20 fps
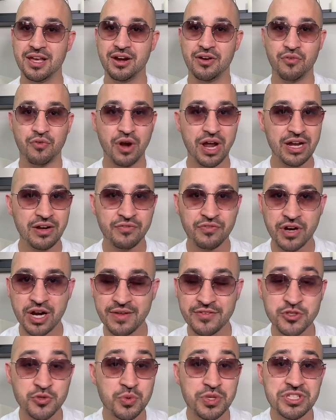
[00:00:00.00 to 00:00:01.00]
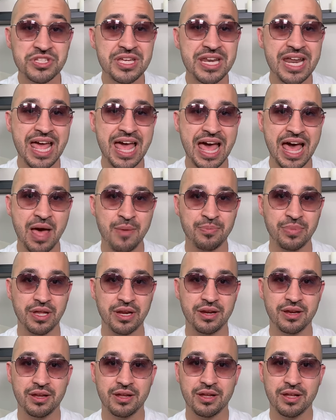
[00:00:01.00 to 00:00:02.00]
right in front of us, what's going to happen?
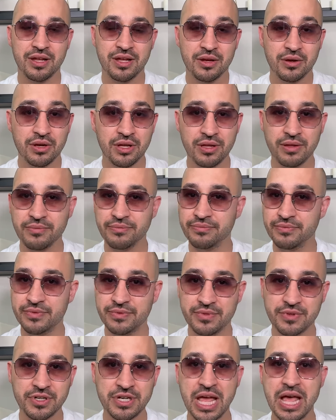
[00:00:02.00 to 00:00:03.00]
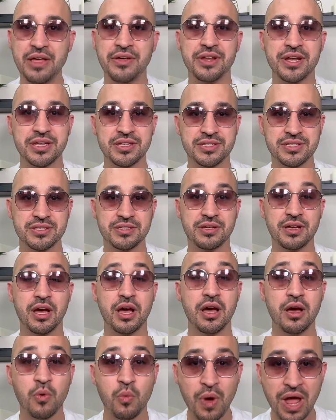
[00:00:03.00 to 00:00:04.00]
Well, they're telling us
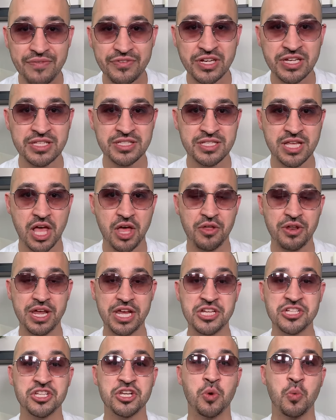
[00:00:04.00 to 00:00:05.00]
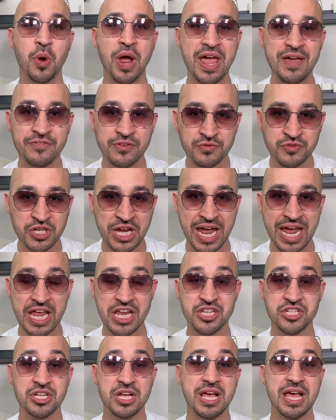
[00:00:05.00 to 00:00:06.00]
a wave of consolidation, a wave of
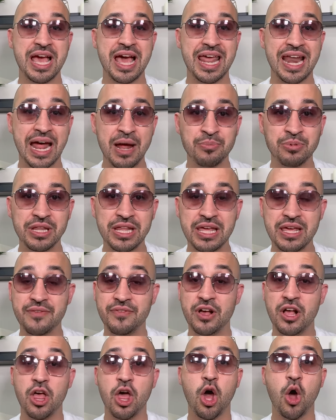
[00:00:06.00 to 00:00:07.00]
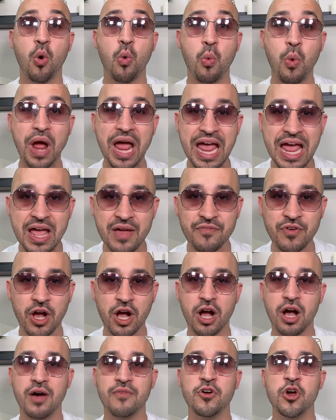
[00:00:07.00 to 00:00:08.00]
change, and I believe a wave
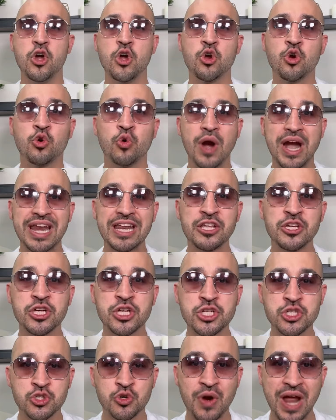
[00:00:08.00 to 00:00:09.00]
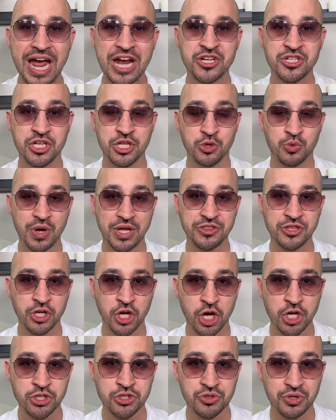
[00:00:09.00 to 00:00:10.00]
of credit contraction throughout the
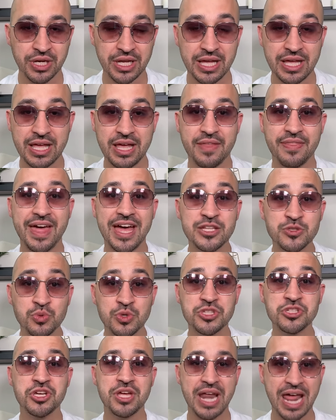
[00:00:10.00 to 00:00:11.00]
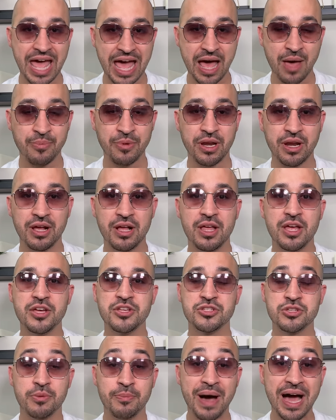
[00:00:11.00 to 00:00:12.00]
country. That's what's going to happen.
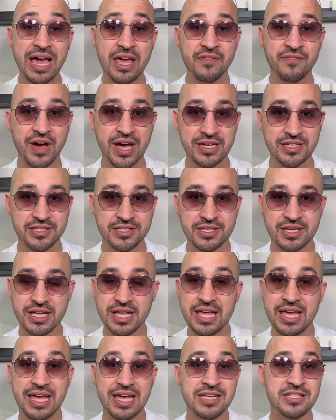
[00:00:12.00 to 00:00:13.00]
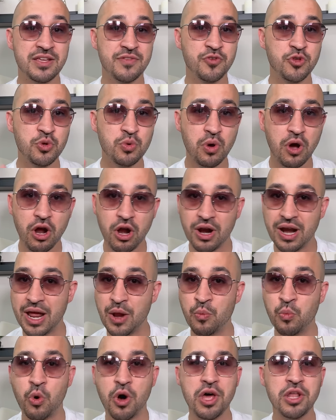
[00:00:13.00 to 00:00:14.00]
So my advice is, if you are at
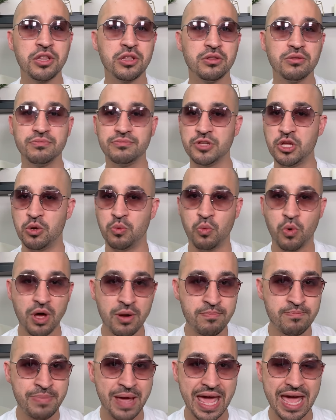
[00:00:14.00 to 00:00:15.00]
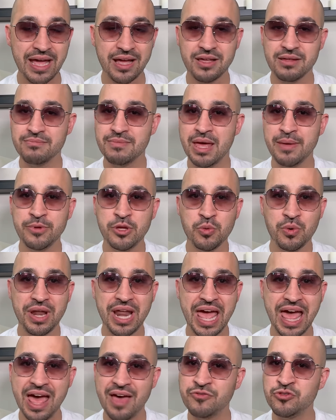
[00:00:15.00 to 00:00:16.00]
one, you know, one bank, maybe you want to
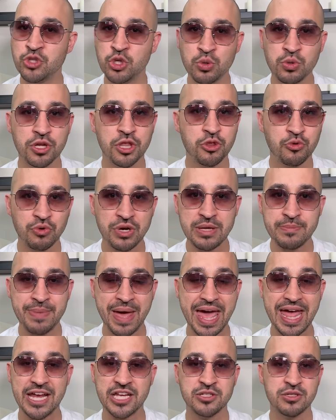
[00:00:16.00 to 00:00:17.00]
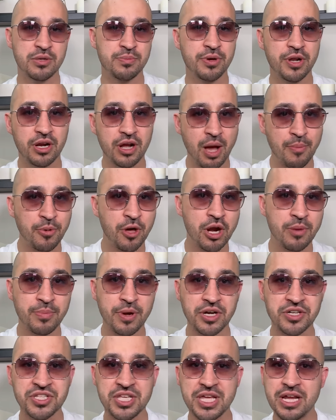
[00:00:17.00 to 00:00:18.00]
have 2 or 3 banks. So you put a couple
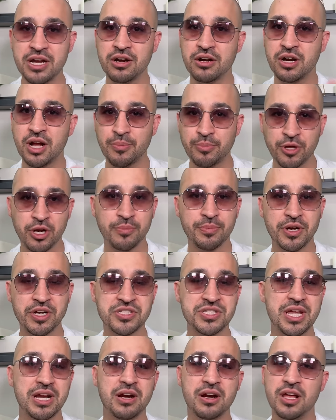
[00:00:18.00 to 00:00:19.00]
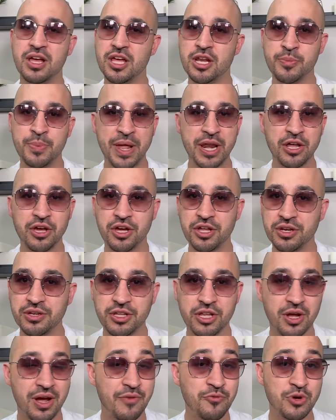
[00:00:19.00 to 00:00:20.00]
$100 here, a couple $100 there, depending on, you
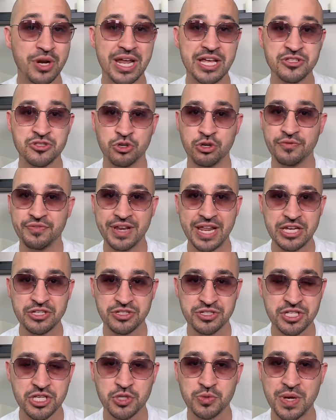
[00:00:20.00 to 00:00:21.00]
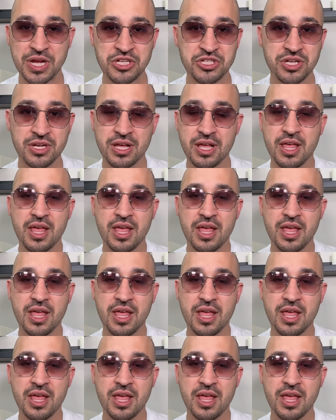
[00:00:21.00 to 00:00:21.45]
know, everyone has their own financial situation.